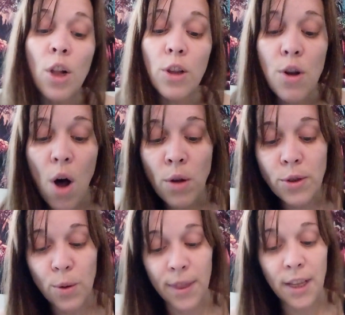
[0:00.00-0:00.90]
Look
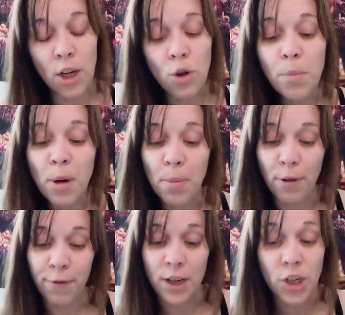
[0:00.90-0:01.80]
also at the innumerable
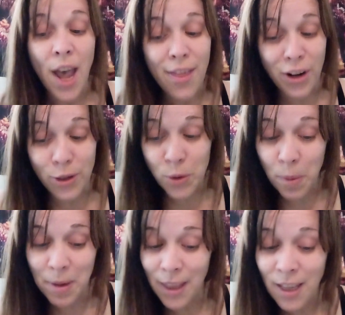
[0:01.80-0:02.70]
fish that are
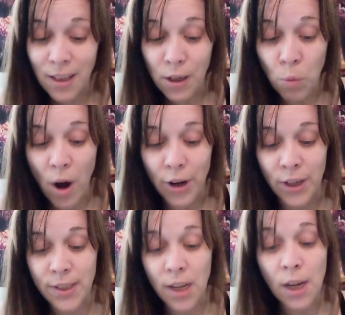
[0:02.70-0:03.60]
swimming in the clear
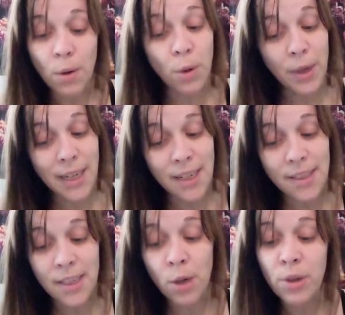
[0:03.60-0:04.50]
waters, where we can
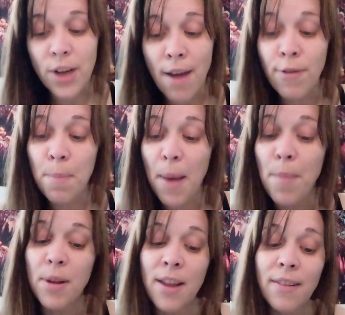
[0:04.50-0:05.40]
distinguish every
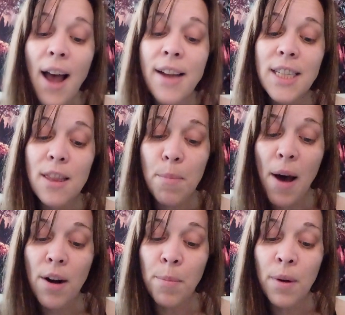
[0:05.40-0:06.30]
pebble that lies at the
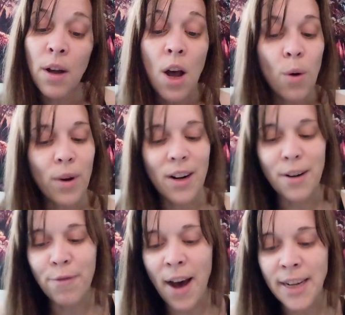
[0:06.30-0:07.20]
bottom. What a
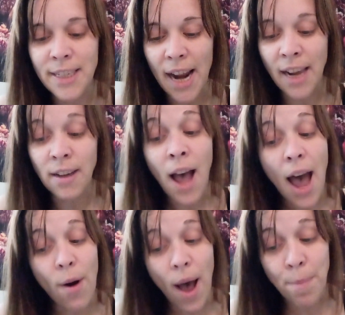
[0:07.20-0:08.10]
divine day!
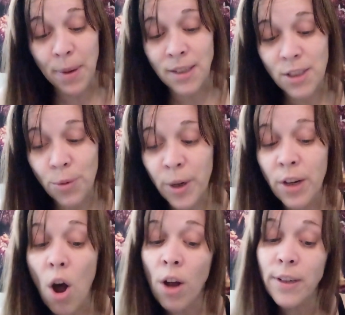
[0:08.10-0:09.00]
How happy and
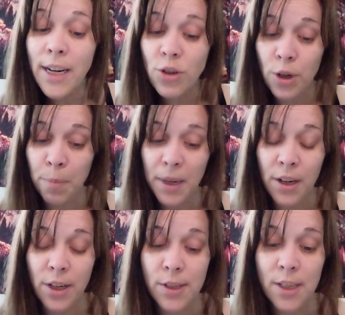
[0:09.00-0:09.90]
serene all nature
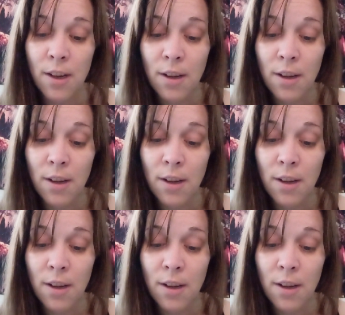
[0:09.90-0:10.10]
appears!